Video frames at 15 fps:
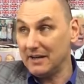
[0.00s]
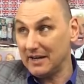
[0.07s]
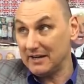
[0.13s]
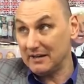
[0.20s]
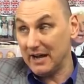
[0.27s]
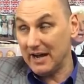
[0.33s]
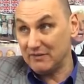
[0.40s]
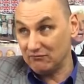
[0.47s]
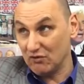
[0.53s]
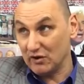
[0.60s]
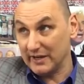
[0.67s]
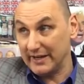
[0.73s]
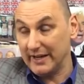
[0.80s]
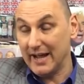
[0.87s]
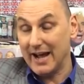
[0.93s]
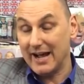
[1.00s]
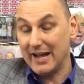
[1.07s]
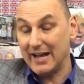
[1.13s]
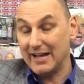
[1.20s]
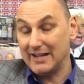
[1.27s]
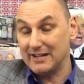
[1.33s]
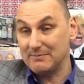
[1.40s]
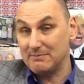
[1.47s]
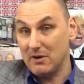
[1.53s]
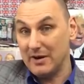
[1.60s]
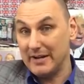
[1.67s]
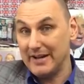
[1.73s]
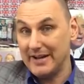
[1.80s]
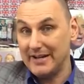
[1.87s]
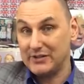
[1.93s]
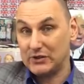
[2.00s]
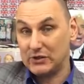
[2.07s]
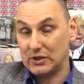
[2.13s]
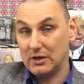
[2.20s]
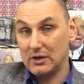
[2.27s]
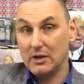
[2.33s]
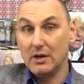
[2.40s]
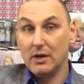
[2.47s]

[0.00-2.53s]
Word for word: and, and Ronnie and my niece